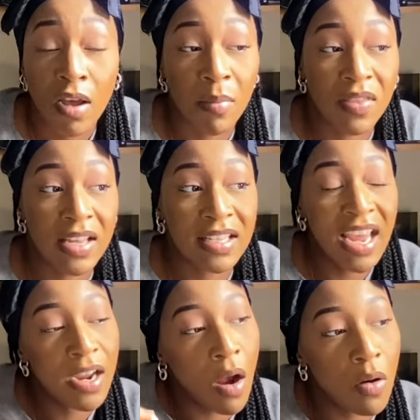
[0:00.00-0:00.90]
but there's
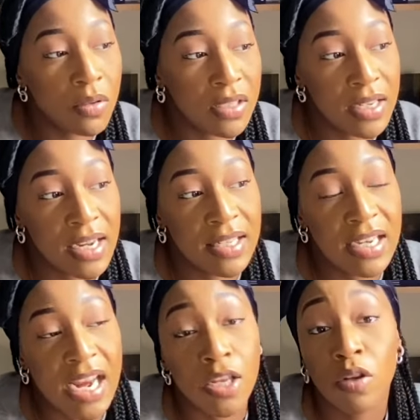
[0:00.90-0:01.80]
getting older and
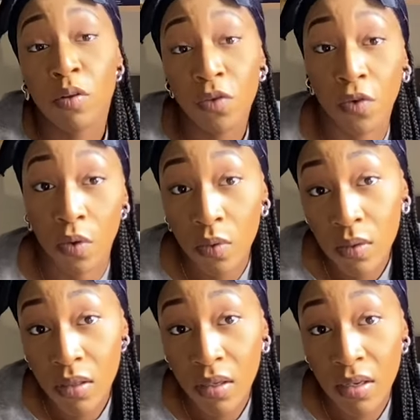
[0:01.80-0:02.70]
staying youthful
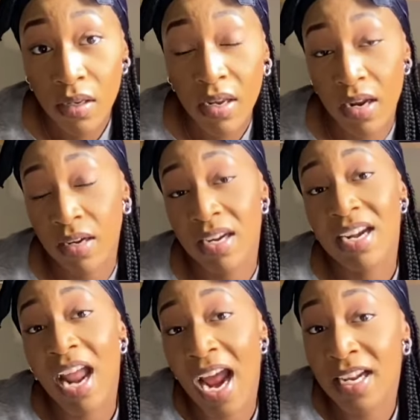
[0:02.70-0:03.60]
in a
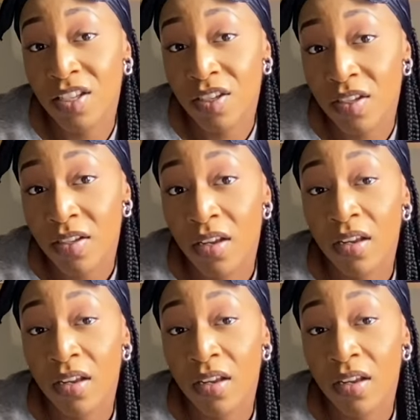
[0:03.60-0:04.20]
nice,